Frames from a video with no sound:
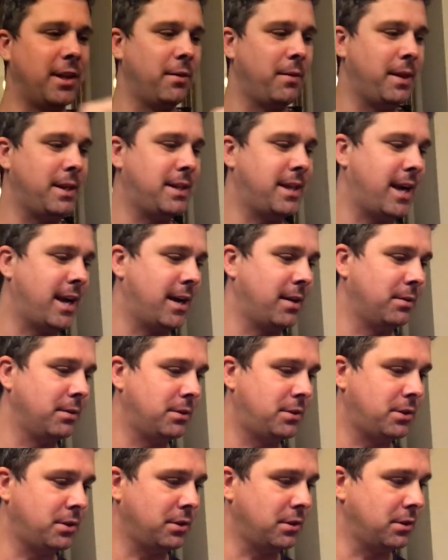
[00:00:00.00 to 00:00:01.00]
the way down
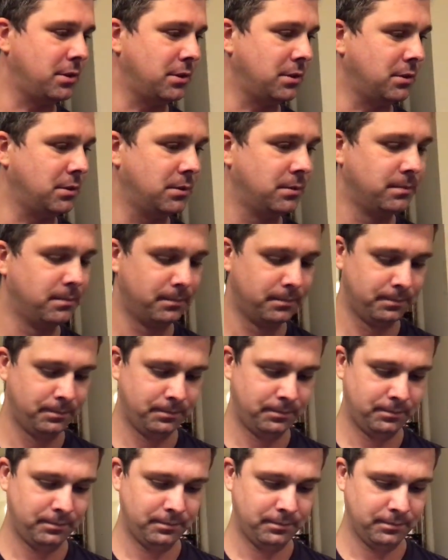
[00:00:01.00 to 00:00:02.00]
to
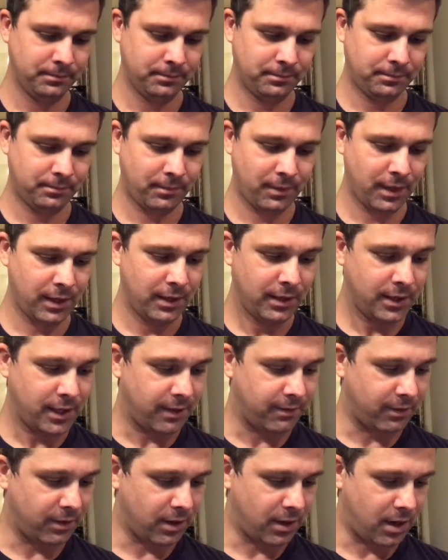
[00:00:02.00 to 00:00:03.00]

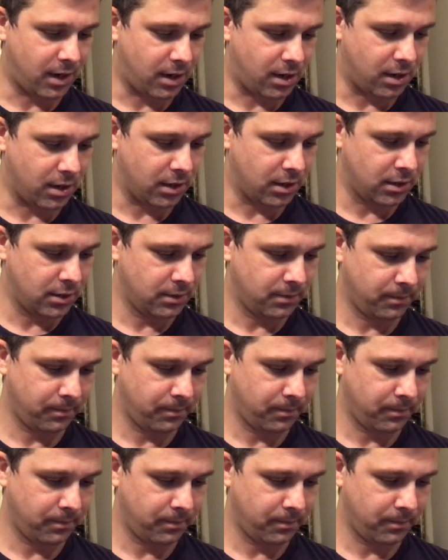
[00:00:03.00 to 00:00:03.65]
cover R.